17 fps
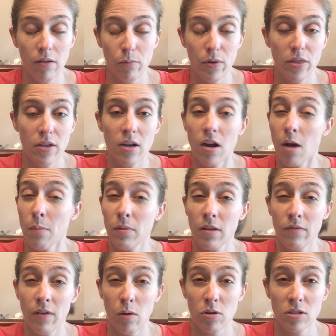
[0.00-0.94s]
within a
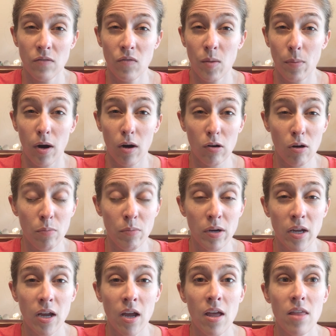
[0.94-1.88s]
couple of hours of the park
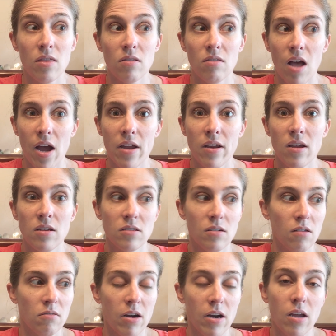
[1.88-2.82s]
opening, the line is
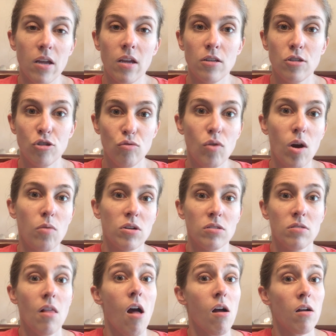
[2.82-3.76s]
already 2
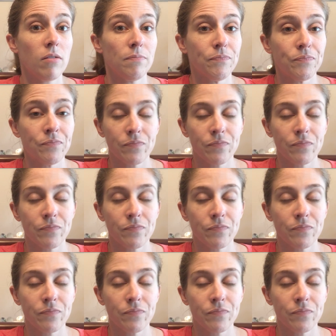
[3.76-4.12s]
hours long.